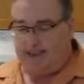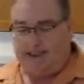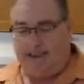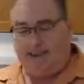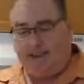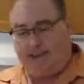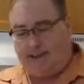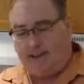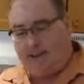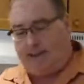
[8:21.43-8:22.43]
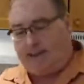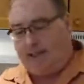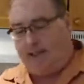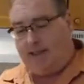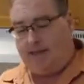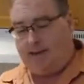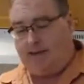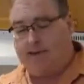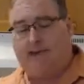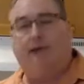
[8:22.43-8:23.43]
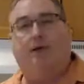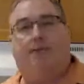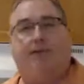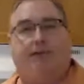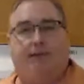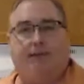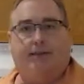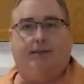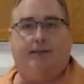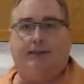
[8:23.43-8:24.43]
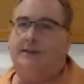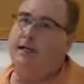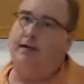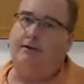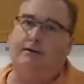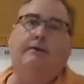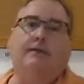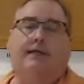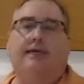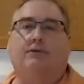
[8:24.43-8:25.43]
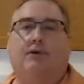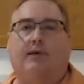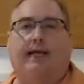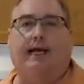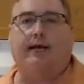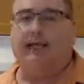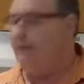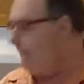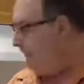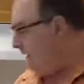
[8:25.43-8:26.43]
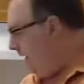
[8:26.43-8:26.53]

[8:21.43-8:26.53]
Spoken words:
is it's got a slope to it, so it's not going to roll it out evenly.